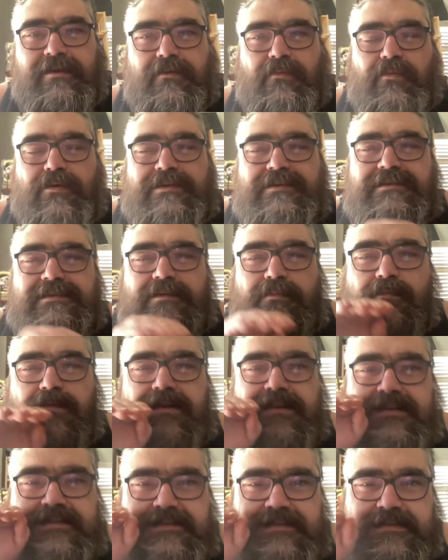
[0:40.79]
when
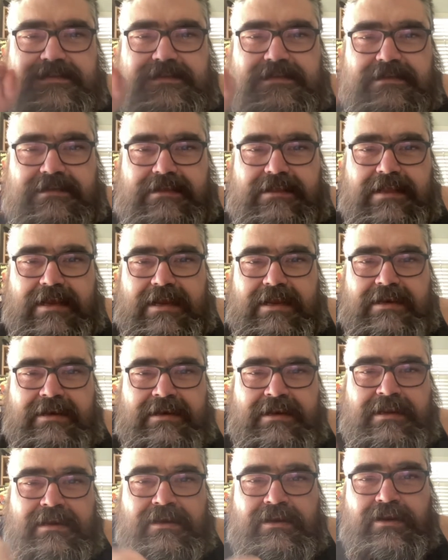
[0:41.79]
someone is
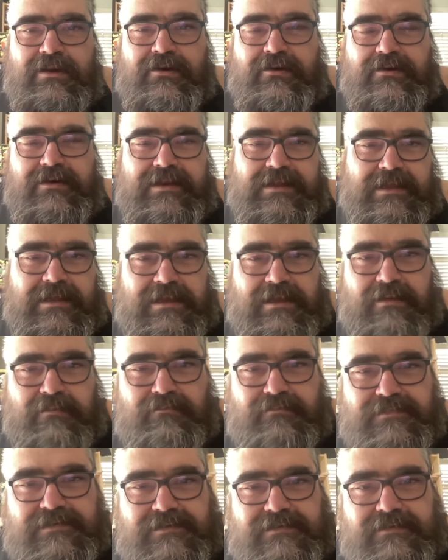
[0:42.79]
sliding into your
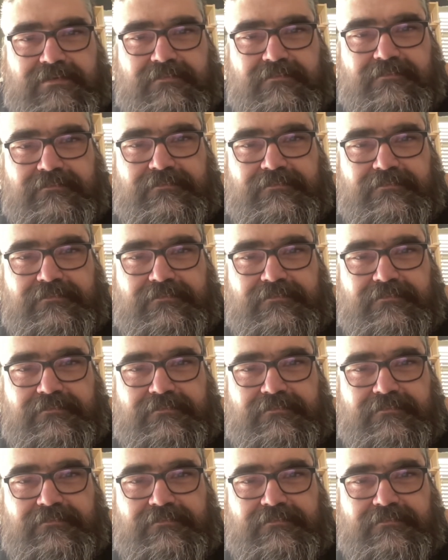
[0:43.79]
DMs.